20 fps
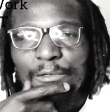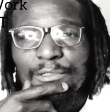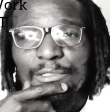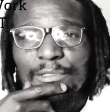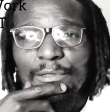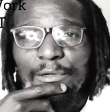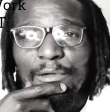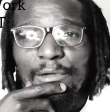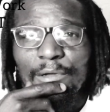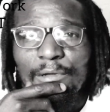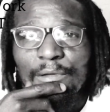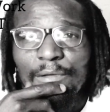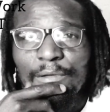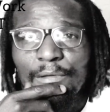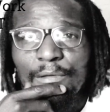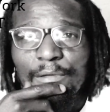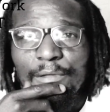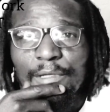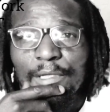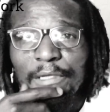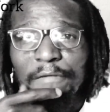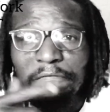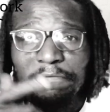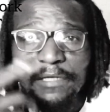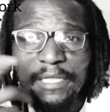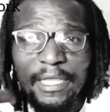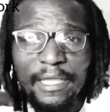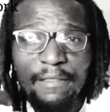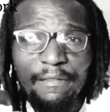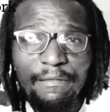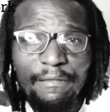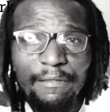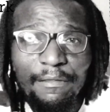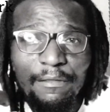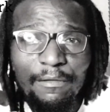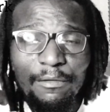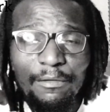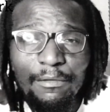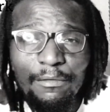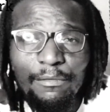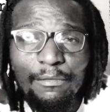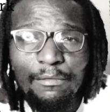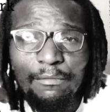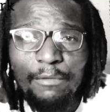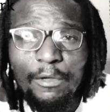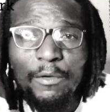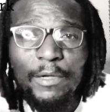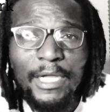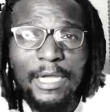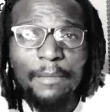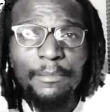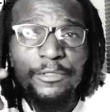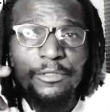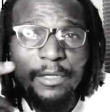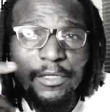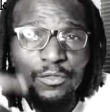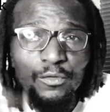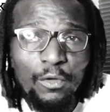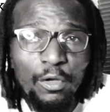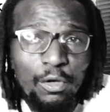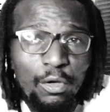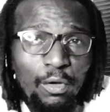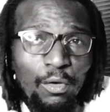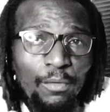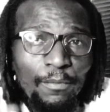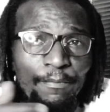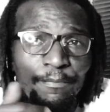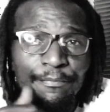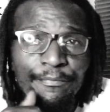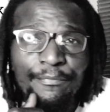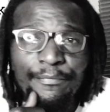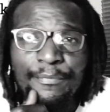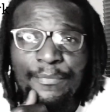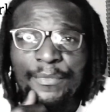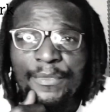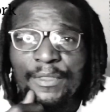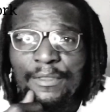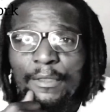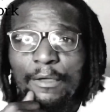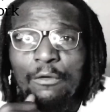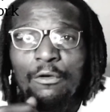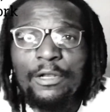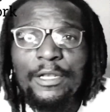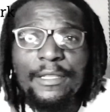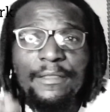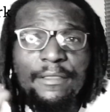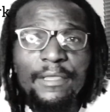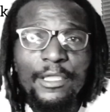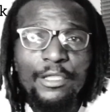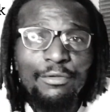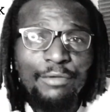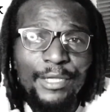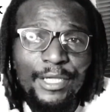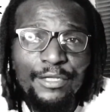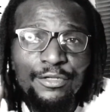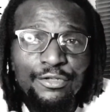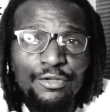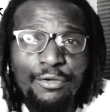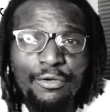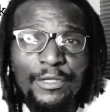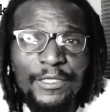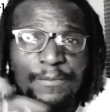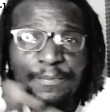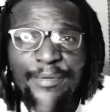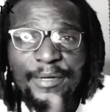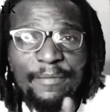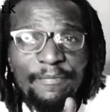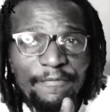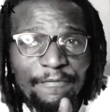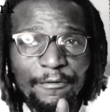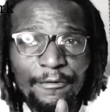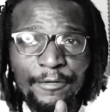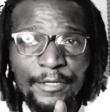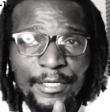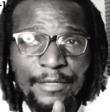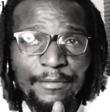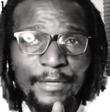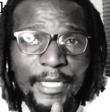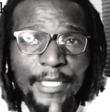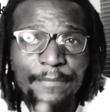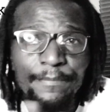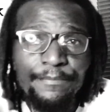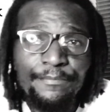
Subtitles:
So if death will come to us all, the only thing you can do is prep for it, right?